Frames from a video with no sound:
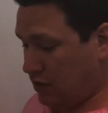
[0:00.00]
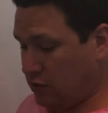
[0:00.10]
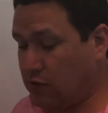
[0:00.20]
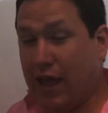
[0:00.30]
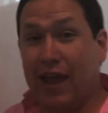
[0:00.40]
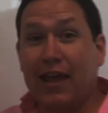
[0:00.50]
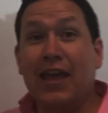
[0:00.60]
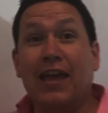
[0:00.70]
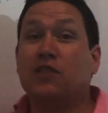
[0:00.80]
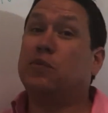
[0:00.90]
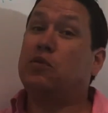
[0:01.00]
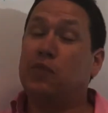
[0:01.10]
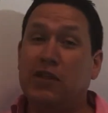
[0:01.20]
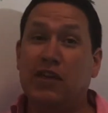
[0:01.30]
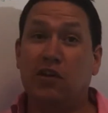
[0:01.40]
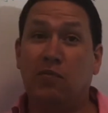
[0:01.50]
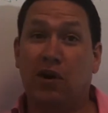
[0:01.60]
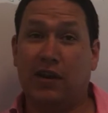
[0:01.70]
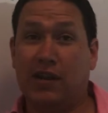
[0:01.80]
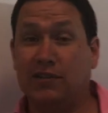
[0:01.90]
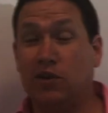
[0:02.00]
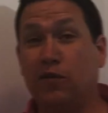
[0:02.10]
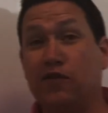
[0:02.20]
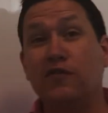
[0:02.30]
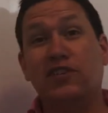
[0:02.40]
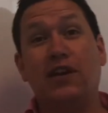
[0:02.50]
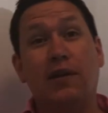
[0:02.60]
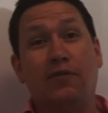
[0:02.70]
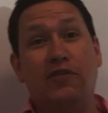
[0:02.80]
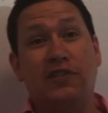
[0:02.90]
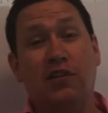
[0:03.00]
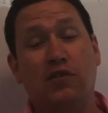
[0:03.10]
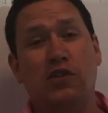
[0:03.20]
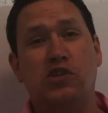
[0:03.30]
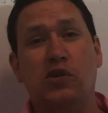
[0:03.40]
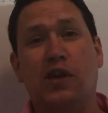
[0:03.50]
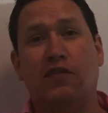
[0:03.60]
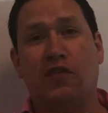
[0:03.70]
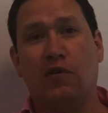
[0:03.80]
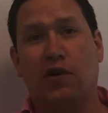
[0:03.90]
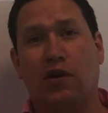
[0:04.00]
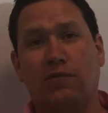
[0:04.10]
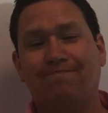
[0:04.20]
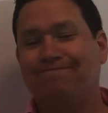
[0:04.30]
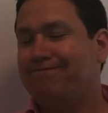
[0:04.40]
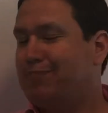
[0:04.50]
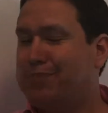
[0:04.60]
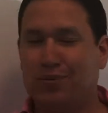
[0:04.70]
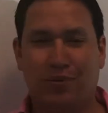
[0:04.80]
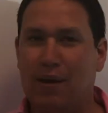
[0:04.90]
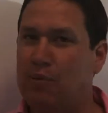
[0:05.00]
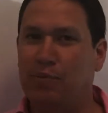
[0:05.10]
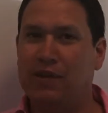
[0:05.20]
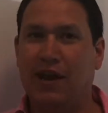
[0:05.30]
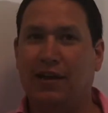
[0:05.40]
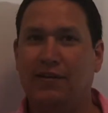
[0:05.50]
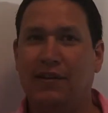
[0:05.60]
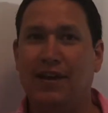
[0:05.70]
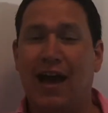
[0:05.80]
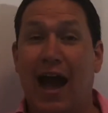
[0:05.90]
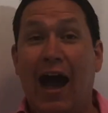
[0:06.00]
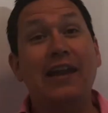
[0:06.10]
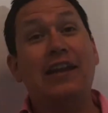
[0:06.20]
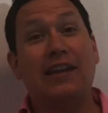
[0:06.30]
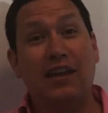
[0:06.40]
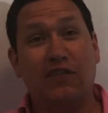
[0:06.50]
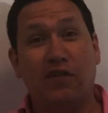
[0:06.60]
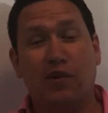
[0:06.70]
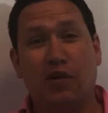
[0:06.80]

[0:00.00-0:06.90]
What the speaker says: they do that is with really good marketing. So if you've signed up for Zillow, did you get a phone call? Probably not. I didn't get a phone